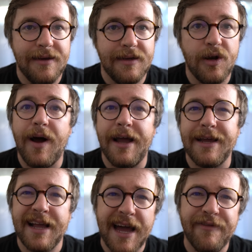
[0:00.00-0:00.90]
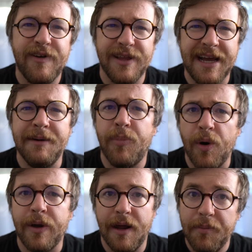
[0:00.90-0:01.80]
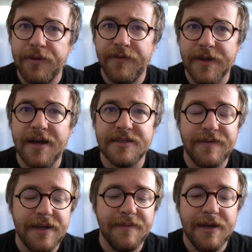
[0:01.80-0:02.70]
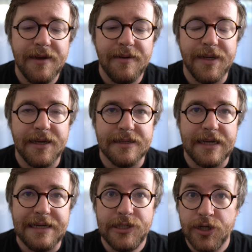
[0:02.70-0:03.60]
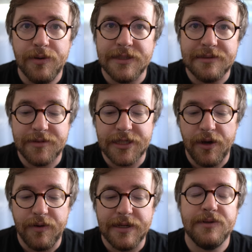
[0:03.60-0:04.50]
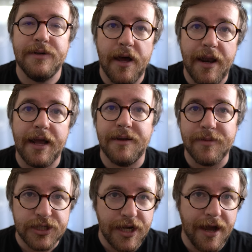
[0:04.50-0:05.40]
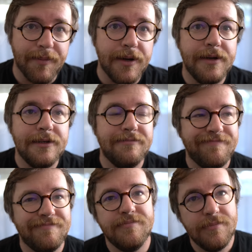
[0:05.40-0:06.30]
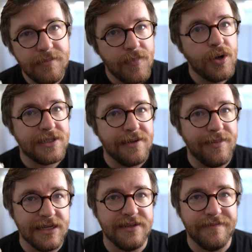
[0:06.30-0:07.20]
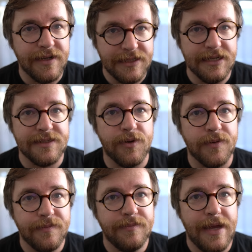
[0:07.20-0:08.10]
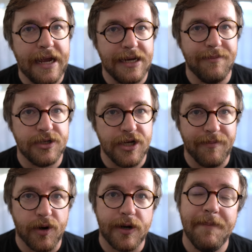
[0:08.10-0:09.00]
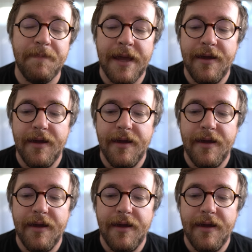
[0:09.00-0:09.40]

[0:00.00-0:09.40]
You know, I kind of felt like I'd broken up with philosophy because I had chosen to go into a non-academic job, mostly because of a dismal academic job market.